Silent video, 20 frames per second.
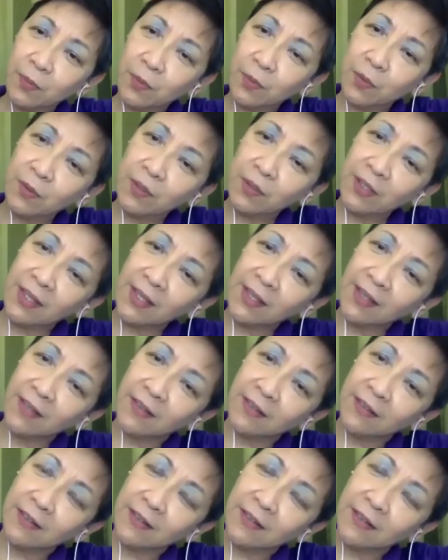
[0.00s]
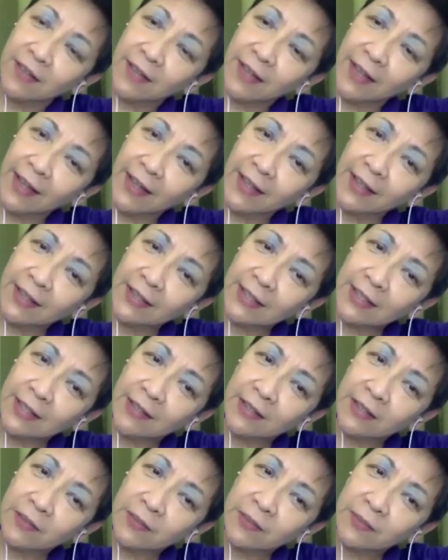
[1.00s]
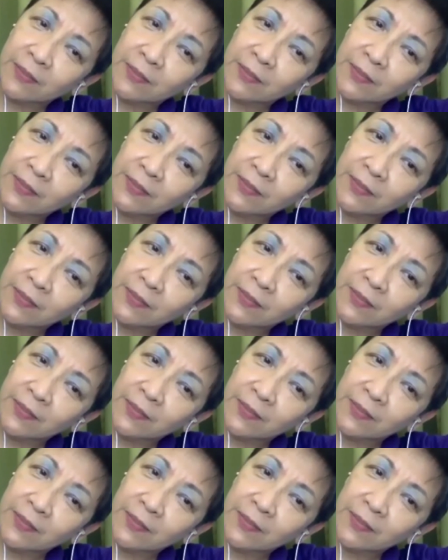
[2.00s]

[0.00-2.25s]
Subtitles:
pulling your head down.